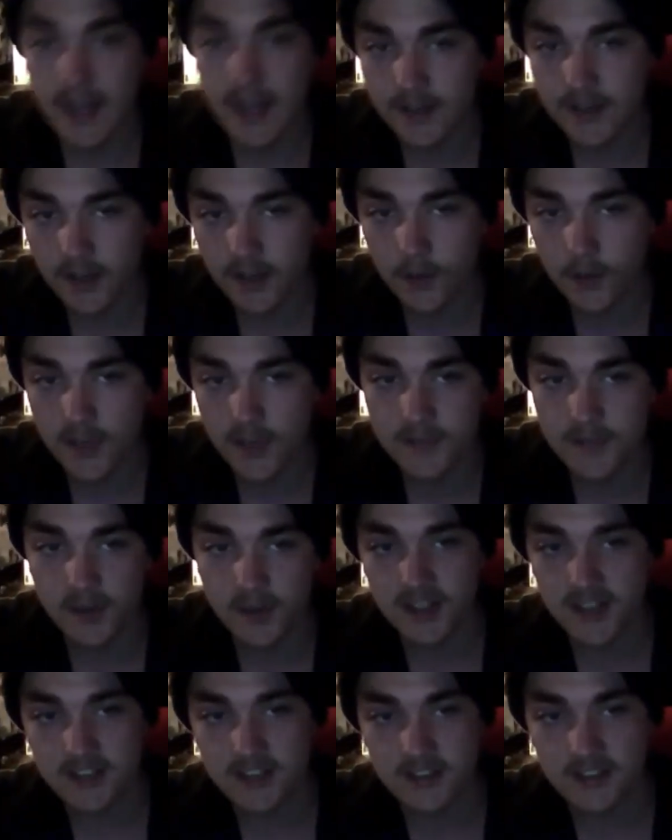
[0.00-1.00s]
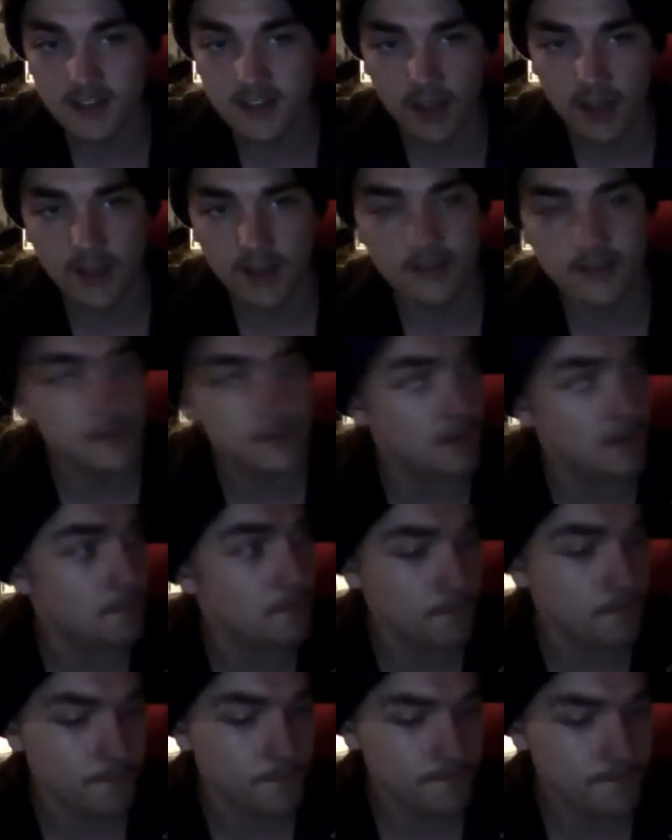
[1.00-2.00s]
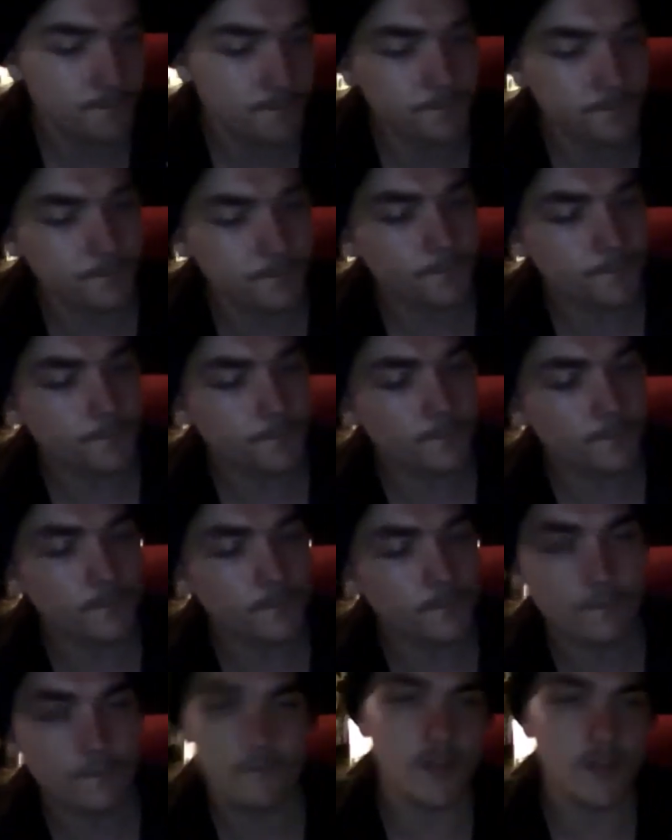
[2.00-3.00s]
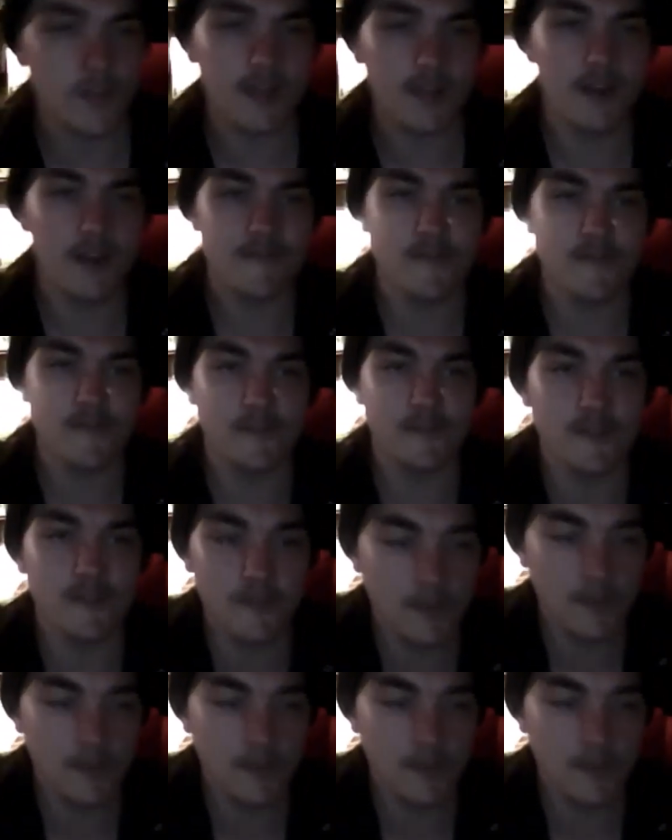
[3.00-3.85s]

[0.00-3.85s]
And I'd always put in like some live food for